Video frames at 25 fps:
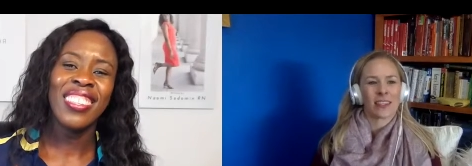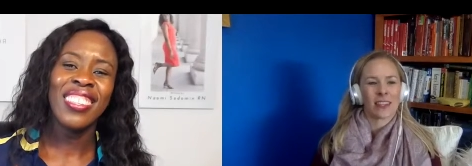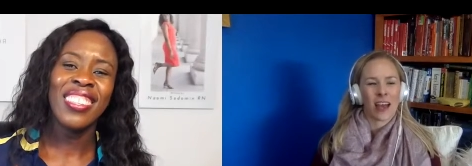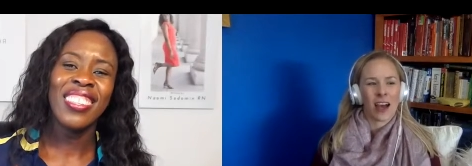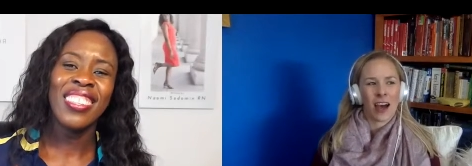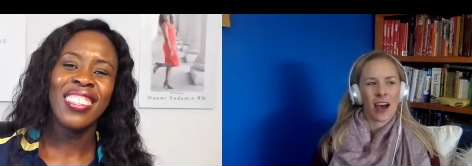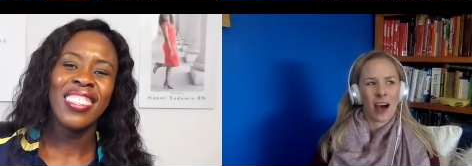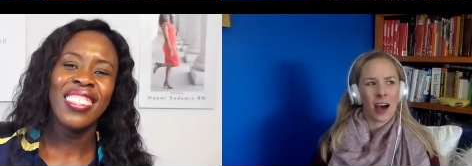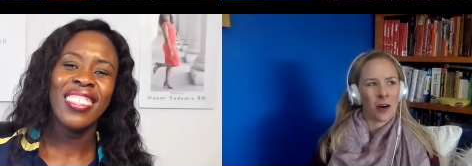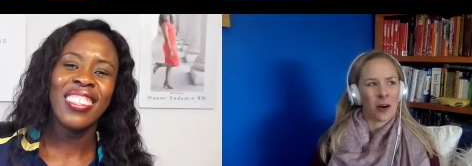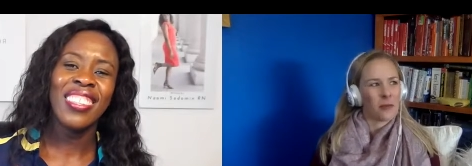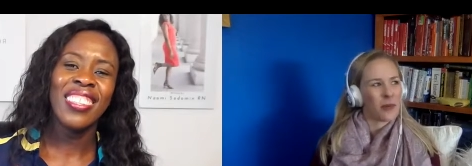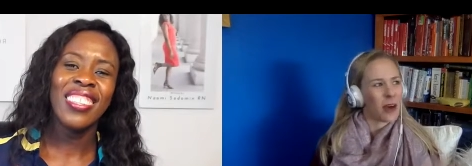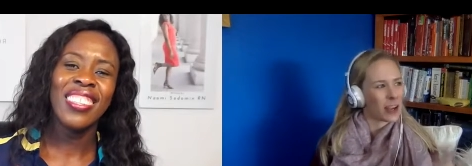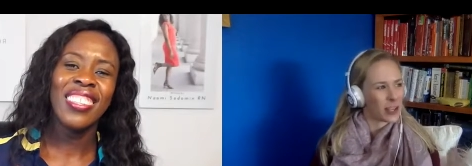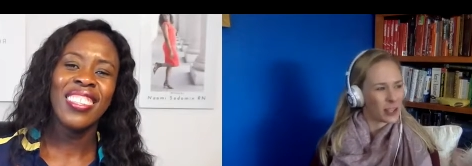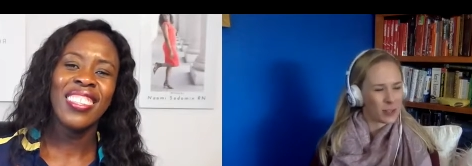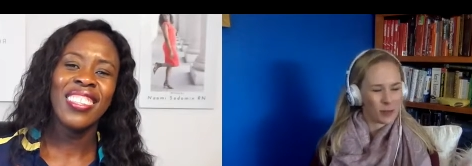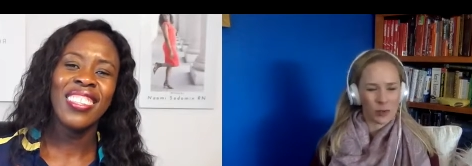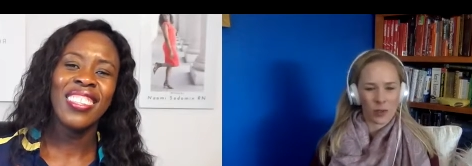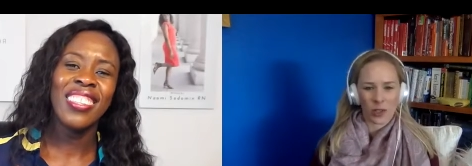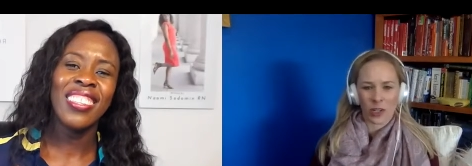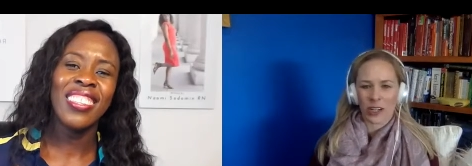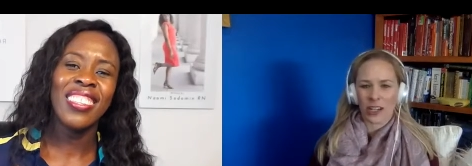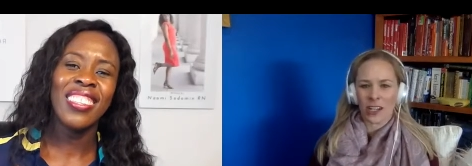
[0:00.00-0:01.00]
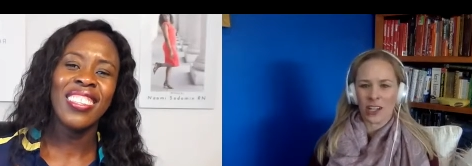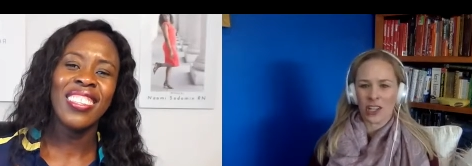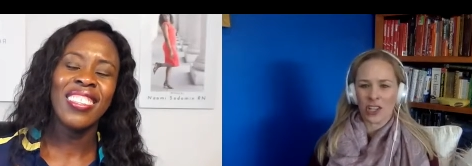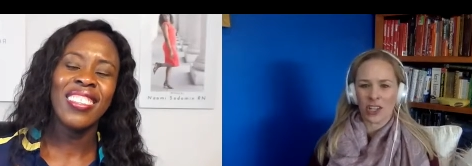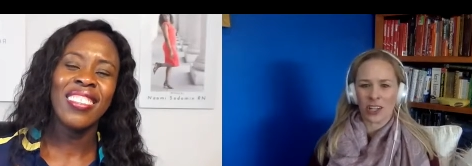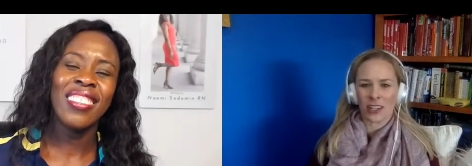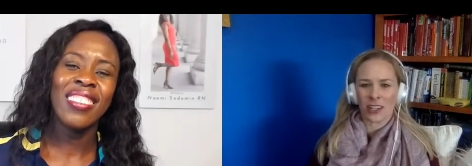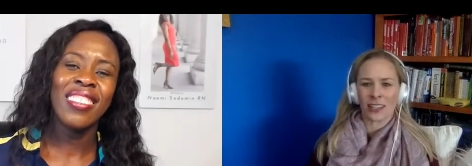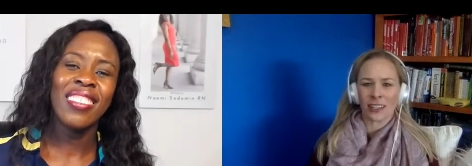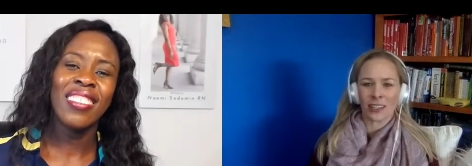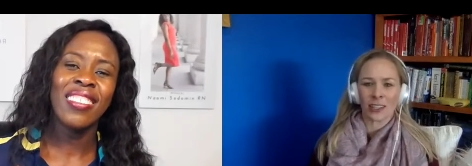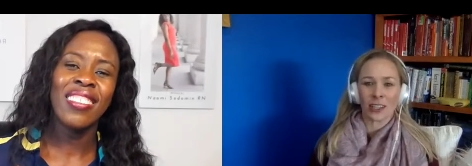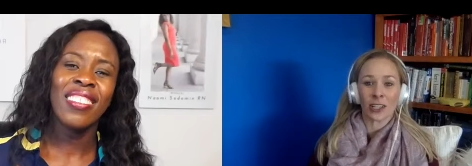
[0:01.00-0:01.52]

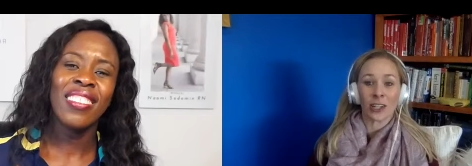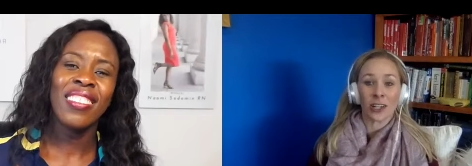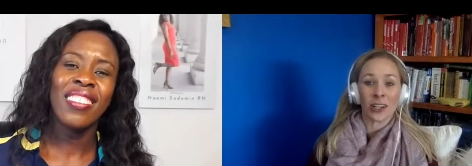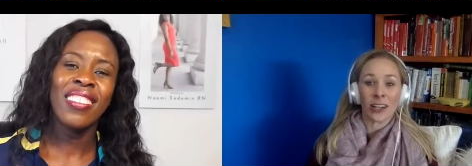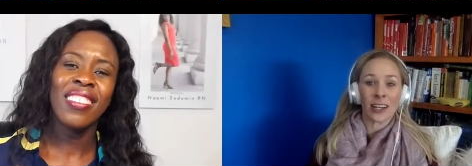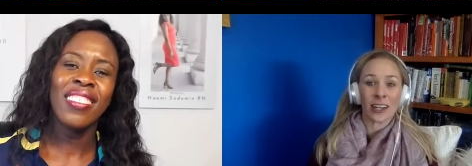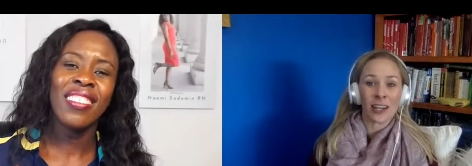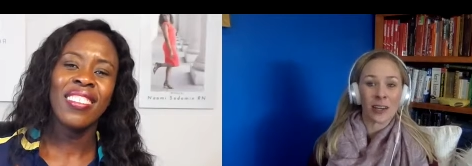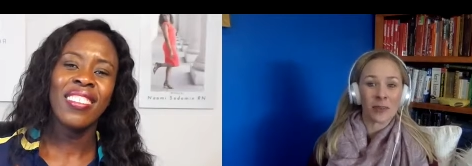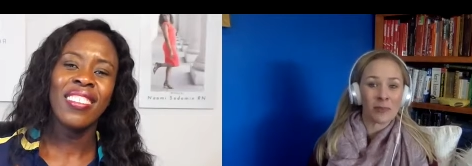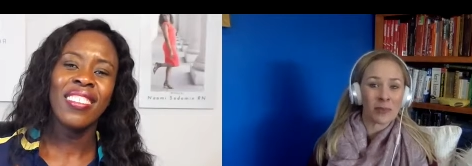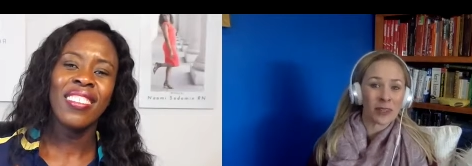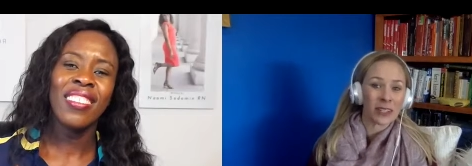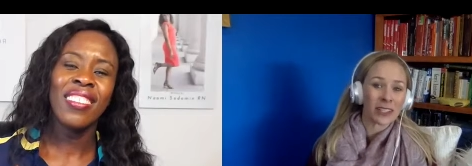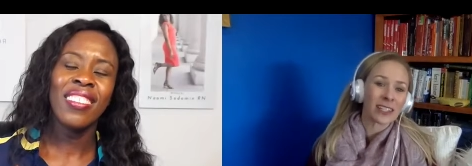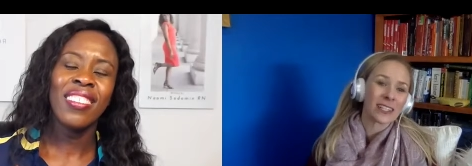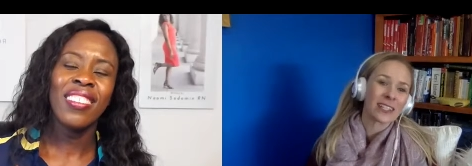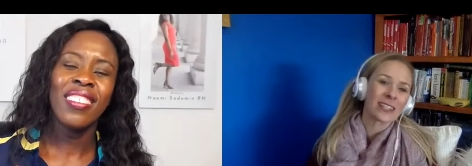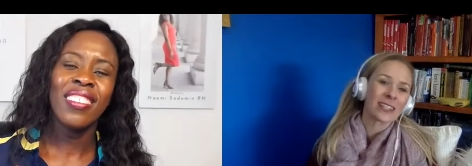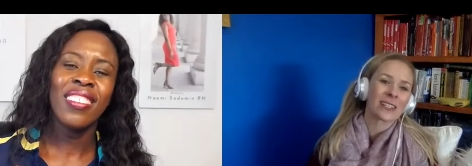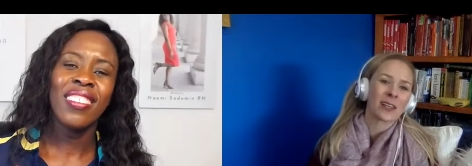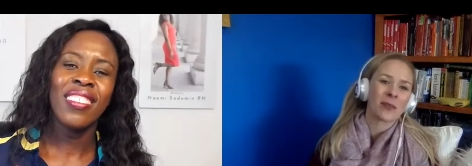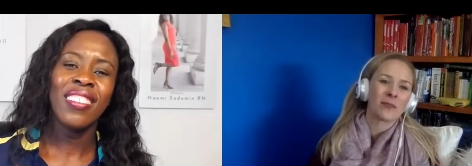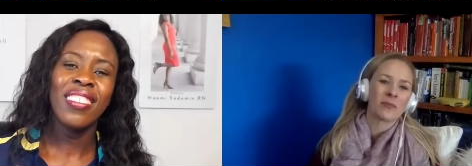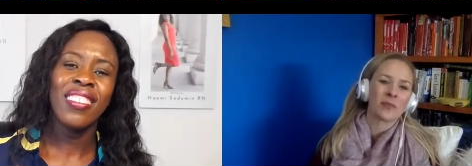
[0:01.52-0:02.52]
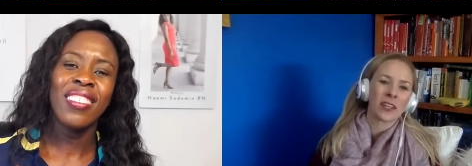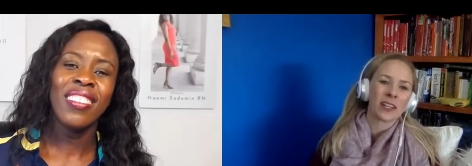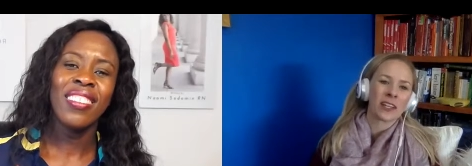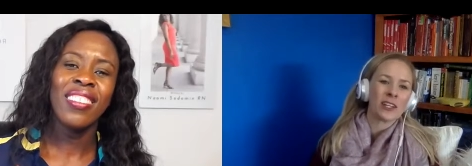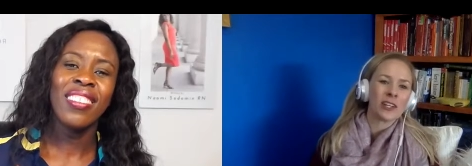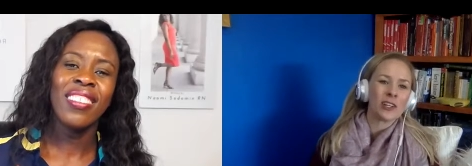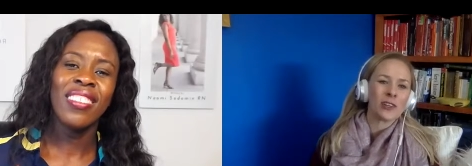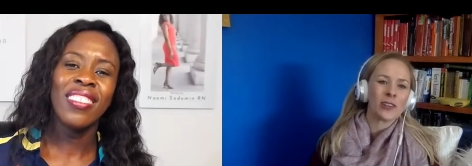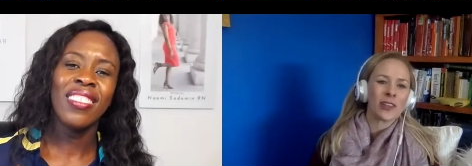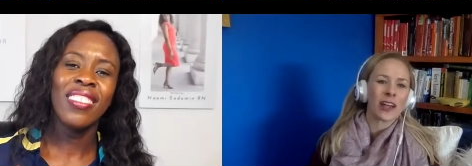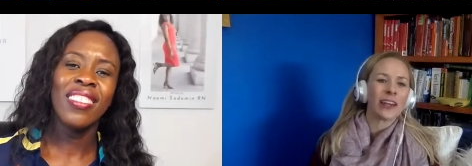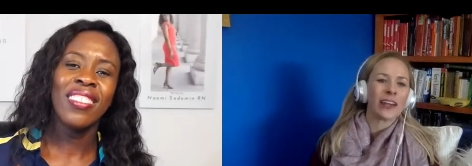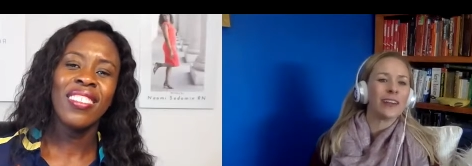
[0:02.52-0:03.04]
Speaker 1: exploration and learning and building something
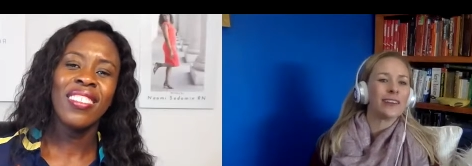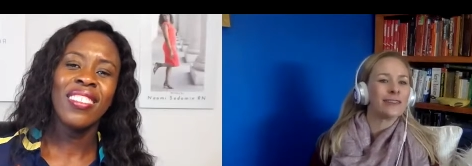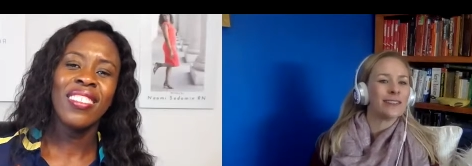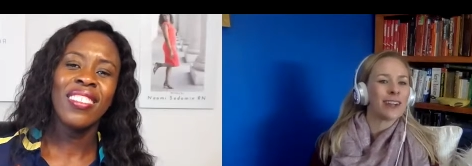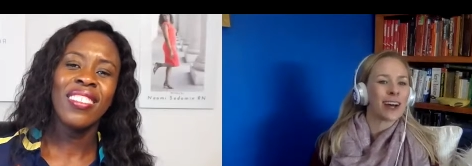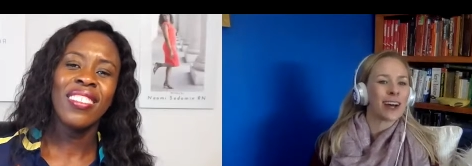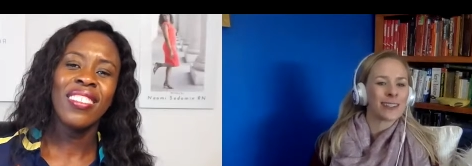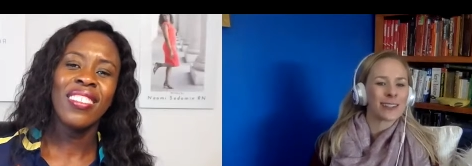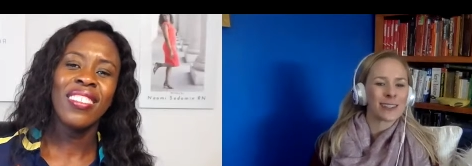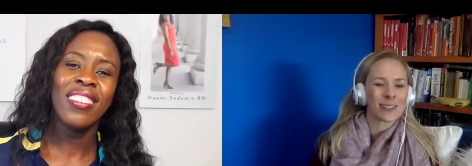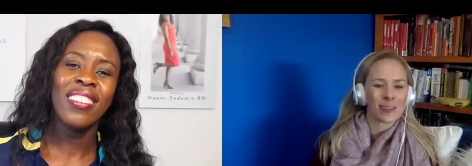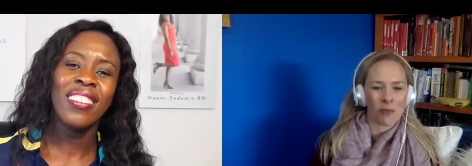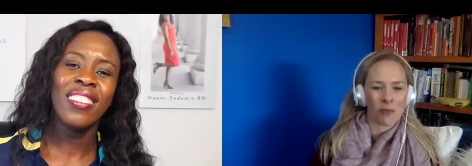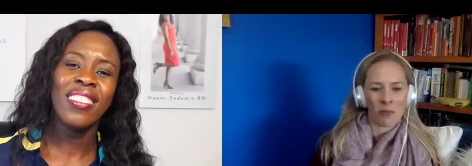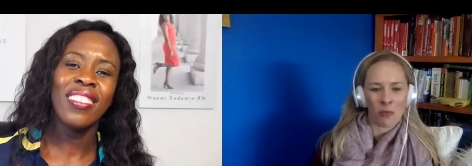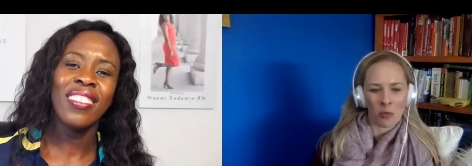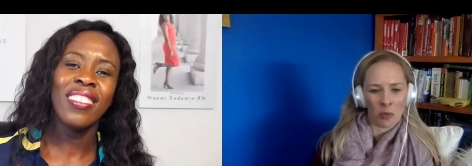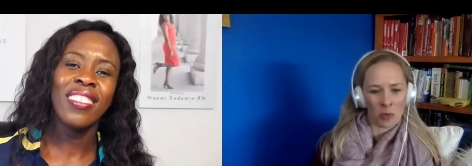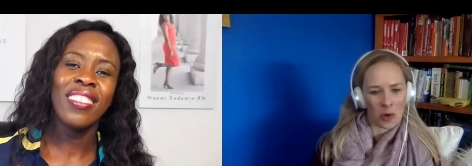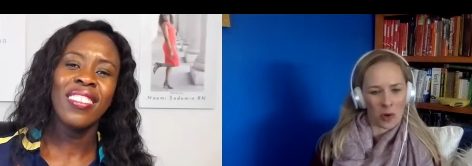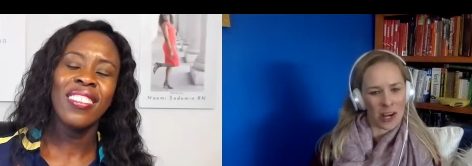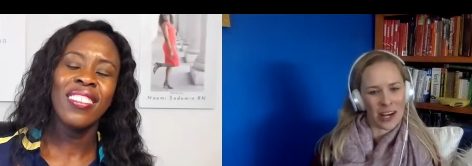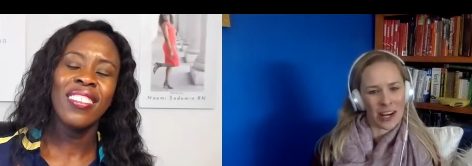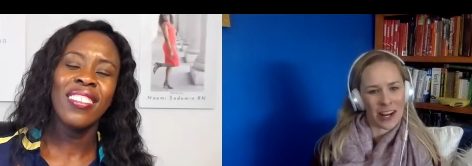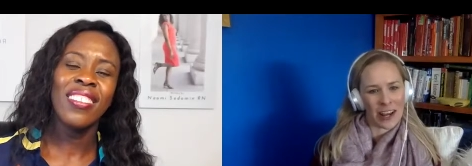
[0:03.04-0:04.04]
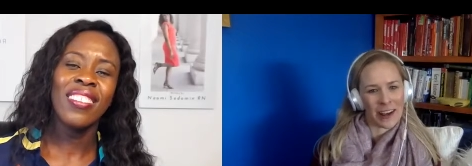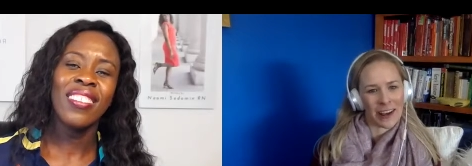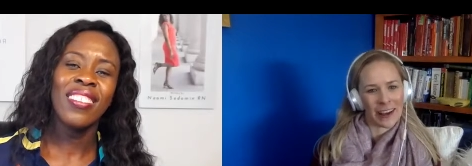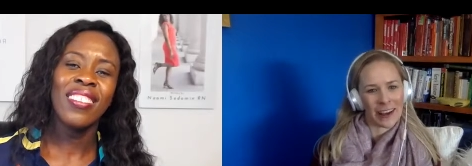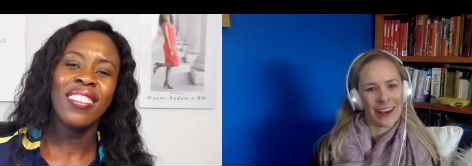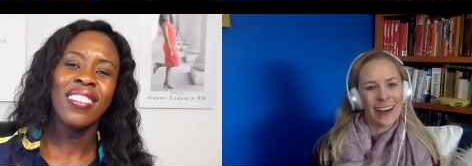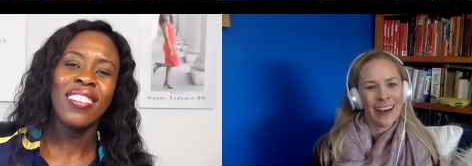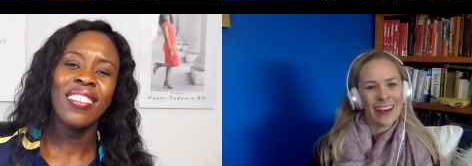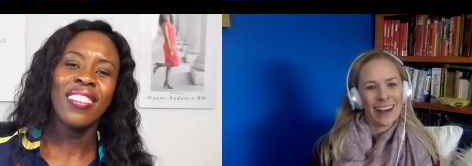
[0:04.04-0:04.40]
new that you've done some reading.